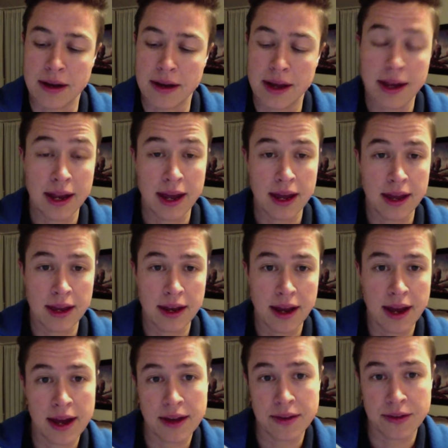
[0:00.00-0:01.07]
And it
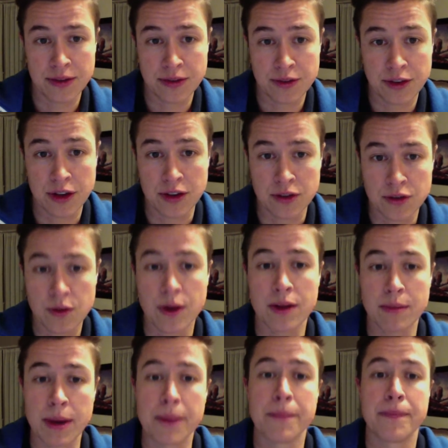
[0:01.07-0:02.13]
has changed quite
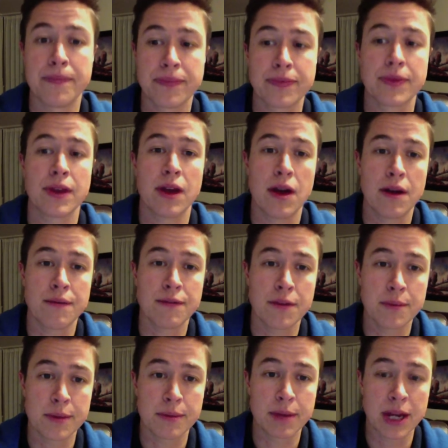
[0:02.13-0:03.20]
a bit from
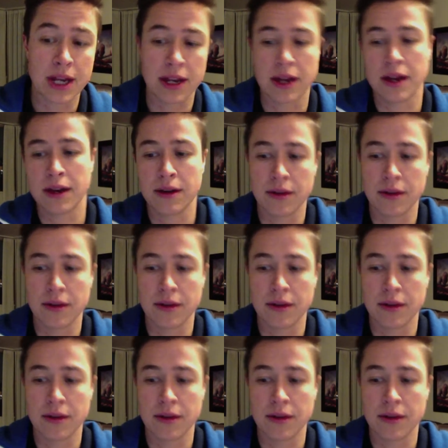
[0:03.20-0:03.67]
the beginning.